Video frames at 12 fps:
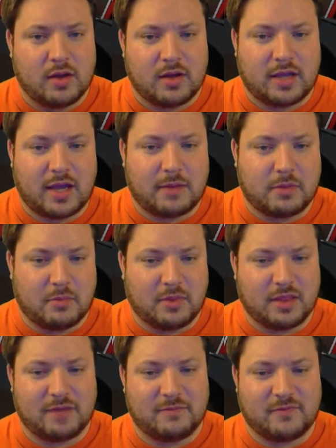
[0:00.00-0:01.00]
Captain
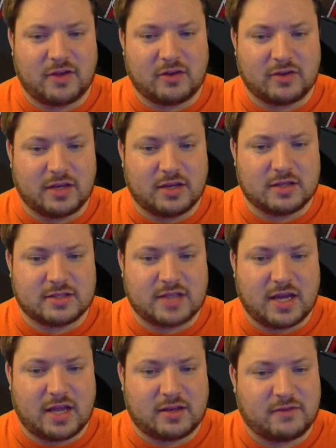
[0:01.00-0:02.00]
Millennium Falcon. It's
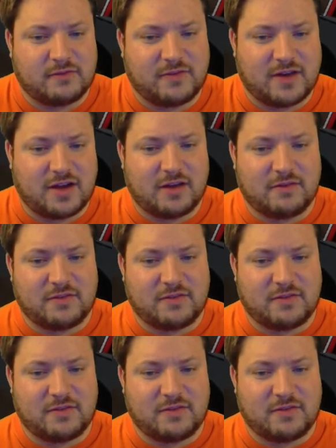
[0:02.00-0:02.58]
got five